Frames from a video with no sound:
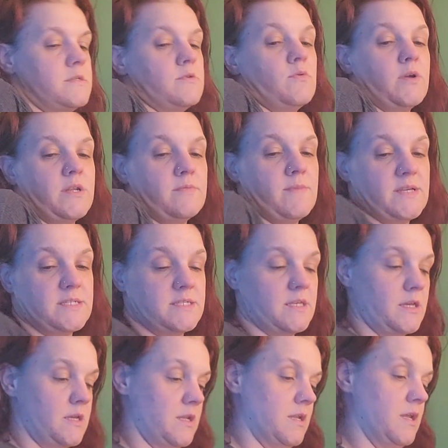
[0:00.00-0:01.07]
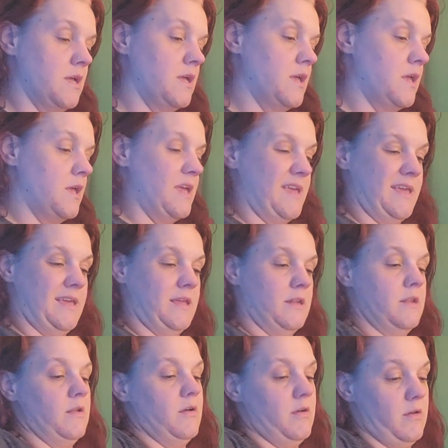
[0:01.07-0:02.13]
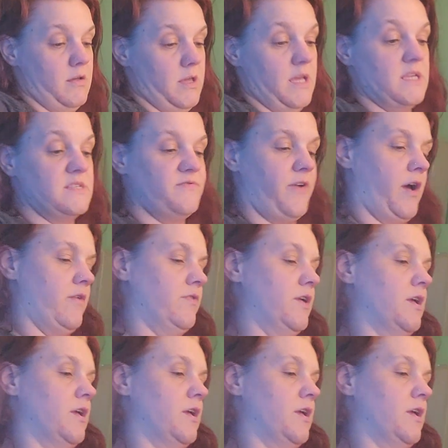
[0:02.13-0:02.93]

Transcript: is going to my son, and he's 5.